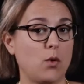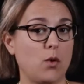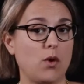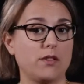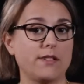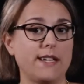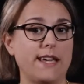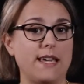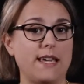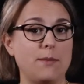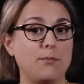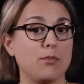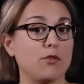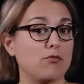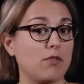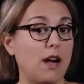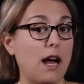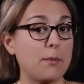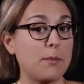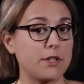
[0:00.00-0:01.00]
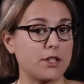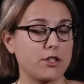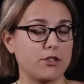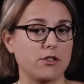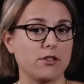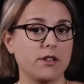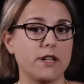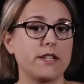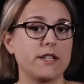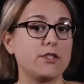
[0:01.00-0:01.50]
called a
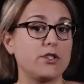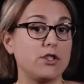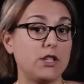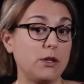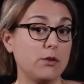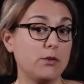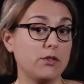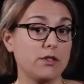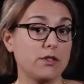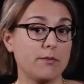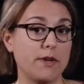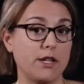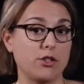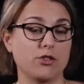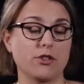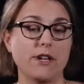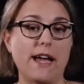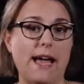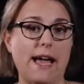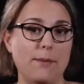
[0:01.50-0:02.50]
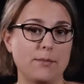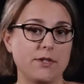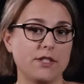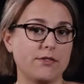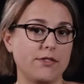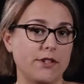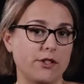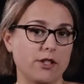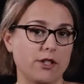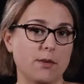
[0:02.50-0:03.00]
barometer is used to measure
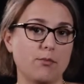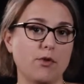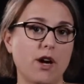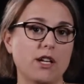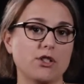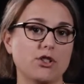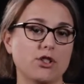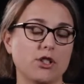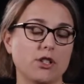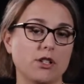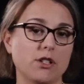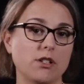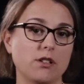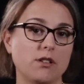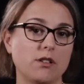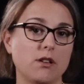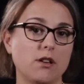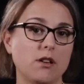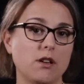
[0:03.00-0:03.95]
atmospheric pressure.